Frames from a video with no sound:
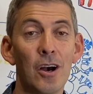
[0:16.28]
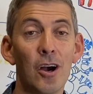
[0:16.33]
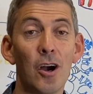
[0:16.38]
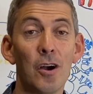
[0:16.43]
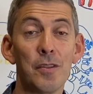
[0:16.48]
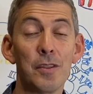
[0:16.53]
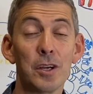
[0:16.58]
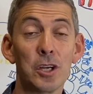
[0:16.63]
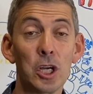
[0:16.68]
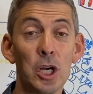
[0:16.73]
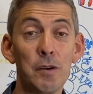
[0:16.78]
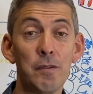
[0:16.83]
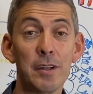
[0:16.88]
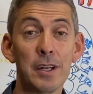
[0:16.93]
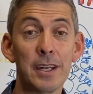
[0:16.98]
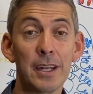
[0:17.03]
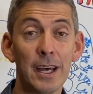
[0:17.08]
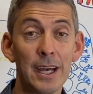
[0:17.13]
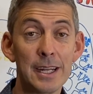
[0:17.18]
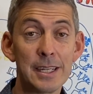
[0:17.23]
on the
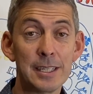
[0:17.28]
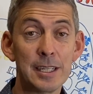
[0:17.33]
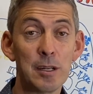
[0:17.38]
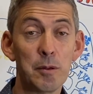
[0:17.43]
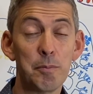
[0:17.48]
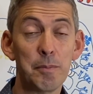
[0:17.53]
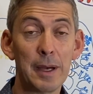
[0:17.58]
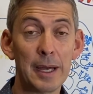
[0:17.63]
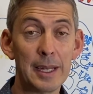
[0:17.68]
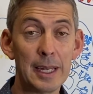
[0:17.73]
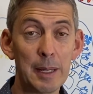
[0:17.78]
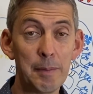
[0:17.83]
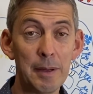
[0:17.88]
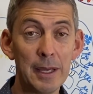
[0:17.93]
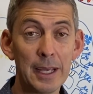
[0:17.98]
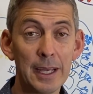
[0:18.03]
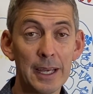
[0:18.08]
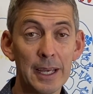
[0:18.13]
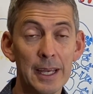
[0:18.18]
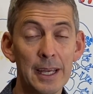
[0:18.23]
COVID-19
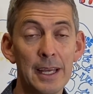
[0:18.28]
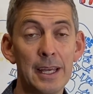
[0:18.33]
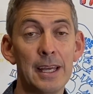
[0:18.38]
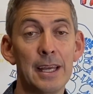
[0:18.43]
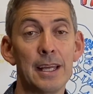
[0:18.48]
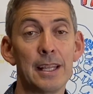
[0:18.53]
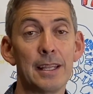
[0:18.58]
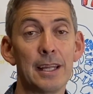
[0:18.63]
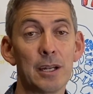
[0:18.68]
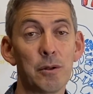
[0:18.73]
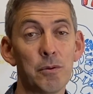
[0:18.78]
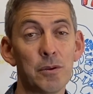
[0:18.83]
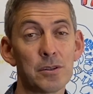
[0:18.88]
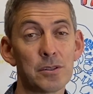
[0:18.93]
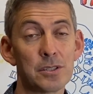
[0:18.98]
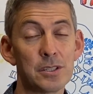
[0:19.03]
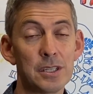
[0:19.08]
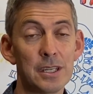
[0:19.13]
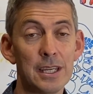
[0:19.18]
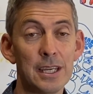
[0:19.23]
pandemic that we
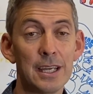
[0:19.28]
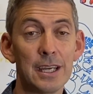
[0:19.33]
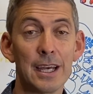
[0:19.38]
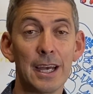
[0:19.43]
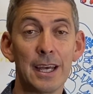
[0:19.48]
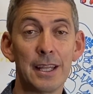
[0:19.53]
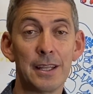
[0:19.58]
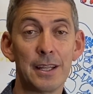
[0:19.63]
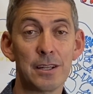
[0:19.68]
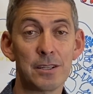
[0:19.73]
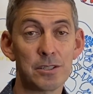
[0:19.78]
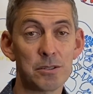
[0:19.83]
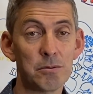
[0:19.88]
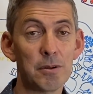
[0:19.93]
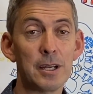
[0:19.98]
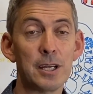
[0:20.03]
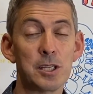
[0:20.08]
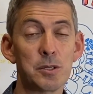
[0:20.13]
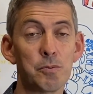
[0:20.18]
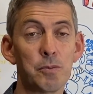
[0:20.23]
are seeing and that's
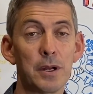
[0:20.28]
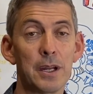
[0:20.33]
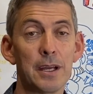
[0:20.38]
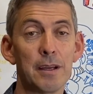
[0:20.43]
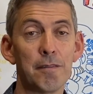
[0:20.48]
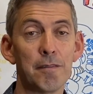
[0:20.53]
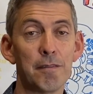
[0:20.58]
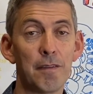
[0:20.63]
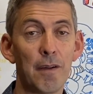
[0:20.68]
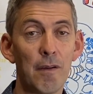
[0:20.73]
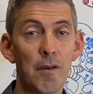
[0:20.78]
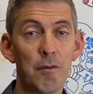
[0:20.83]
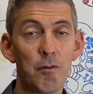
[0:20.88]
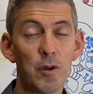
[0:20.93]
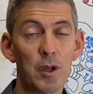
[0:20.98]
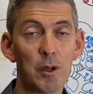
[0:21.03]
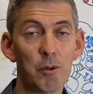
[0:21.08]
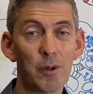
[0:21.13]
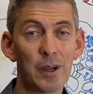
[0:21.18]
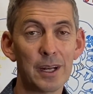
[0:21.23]
really spreading very,
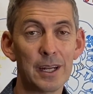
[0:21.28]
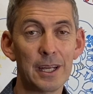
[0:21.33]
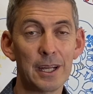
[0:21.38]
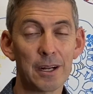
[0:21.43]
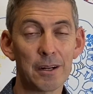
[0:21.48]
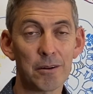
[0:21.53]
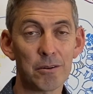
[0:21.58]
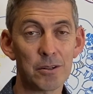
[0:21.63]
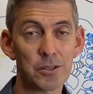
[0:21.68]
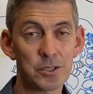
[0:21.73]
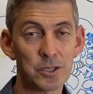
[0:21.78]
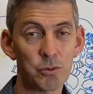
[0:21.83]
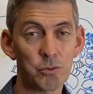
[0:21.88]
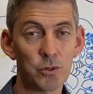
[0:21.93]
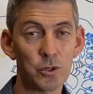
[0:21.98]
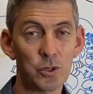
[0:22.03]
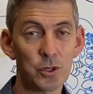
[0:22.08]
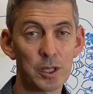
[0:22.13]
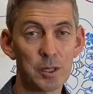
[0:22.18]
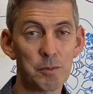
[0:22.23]
very quickly across the
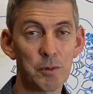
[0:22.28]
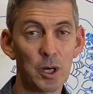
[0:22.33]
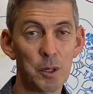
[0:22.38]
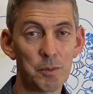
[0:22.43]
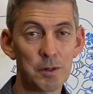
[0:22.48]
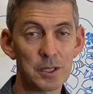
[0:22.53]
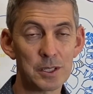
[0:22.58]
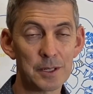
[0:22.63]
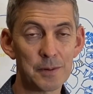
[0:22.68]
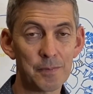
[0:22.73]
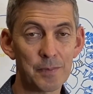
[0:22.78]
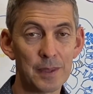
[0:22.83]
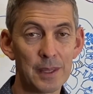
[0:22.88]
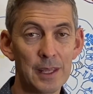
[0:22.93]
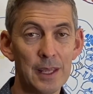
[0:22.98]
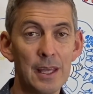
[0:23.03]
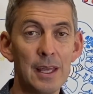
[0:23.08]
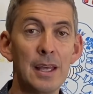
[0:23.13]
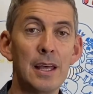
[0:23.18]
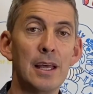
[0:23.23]
world at the moment.
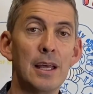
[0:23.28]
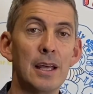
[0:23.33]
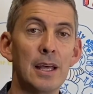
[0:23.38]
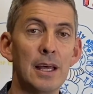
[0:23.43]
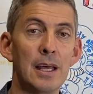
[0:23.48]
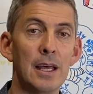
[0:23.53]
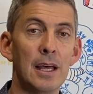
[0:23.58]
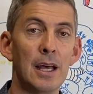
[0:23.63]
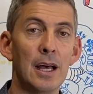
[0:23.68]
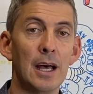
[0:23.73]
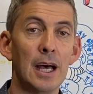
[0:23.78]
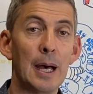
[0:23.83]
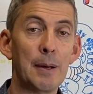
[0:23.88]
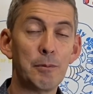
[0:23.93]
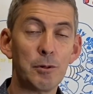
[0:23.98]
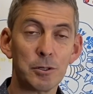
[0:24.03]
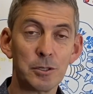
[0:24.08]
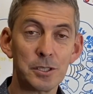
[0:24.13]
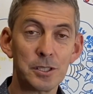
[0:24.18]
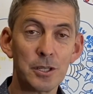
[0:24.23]

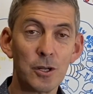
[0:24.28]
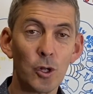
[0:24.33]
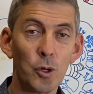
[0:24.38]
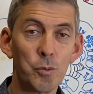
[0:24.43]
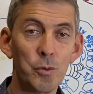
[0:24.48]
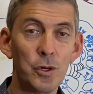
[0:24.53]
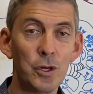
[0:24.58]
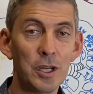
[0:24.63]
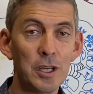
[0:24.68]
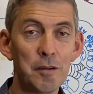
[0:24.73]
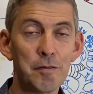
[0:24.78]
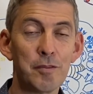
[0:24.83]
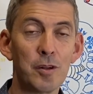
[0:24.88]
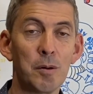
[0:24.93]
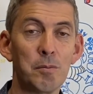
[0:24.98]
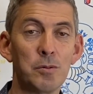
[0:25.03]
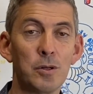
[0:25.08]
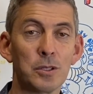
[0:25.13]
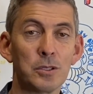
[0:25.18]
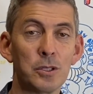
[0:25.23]
I'm Dr. Schalk
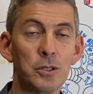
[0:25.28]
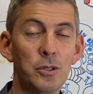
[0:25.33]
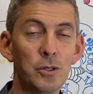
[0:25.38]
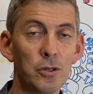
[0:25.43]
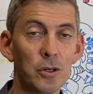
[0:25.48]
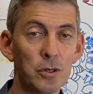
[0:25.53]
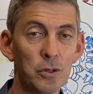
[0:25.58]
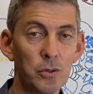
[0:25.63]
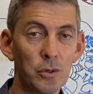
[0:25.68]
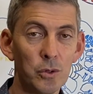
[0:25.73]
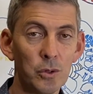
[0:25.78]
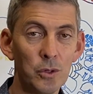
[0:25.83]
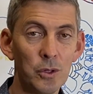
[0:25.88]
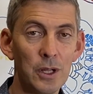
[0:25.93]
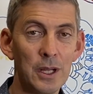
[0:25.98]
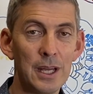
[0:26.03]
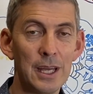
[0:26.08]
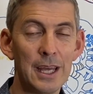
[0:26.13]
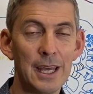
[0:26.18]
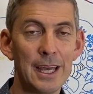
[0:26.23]
from Dr. Luke on
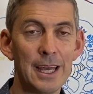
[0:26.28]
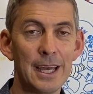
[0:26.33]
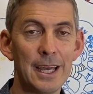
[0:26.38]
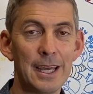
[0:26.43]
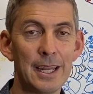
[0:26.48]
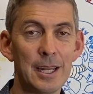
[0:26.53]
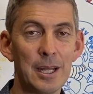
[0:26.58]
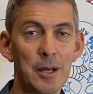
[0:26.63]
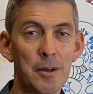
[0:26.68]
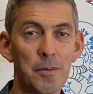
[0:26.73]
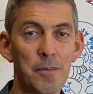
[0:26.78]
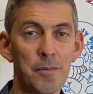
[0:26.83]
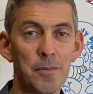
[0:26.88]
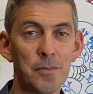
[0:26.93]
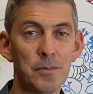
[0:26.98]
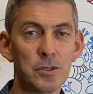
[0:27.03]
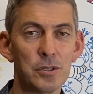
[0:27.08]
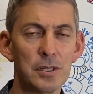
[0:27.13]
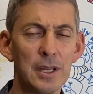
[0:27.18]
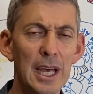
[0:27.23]
Call,
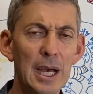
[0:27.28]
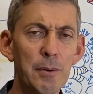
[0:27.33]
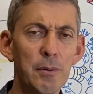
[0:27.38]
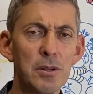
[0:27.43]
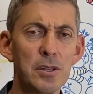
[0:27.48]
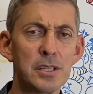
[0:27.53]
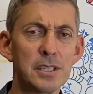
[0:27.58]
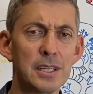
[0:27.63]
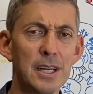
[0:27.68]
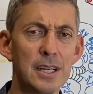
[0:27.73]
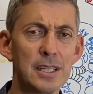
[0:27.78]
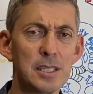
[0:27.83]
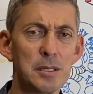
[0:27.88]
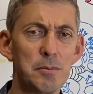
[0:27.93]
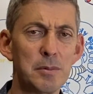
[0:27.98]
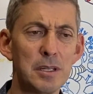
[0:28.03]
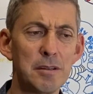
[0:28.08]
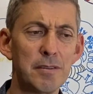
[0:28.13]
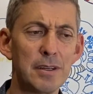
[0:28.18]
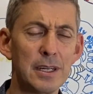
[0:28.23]
and today I want to discuss a
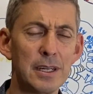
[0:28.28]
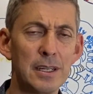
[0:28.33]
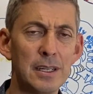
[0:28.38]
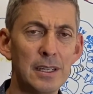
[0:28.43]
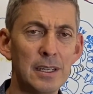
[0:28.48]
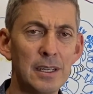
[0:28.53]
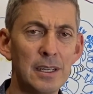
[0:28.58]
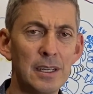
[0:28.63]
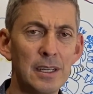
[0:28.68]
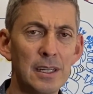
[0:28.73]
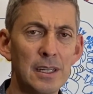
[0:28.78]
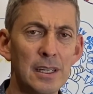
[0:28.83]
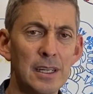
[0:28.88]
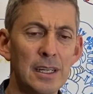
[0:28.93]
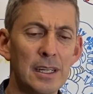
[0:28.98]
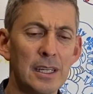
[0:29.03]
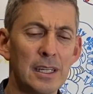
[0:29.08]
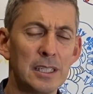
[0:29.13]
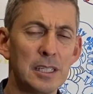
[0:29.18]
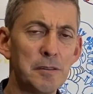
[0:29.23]
bit of a
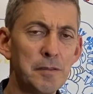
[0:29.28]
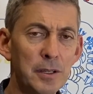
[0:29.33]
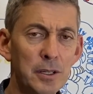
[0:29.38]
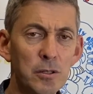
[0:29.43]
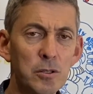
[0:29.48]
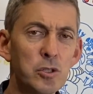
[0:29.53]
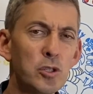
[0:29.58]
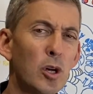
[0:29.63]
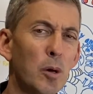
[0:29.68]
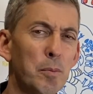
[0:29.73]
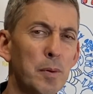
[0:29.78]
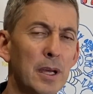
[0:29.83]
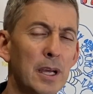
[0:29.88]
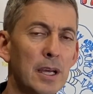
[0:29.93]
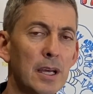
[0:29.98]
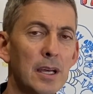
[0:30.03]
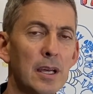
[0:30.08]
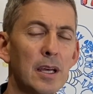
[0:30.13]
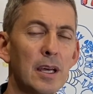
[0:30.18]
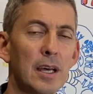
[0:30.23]
difficult topic,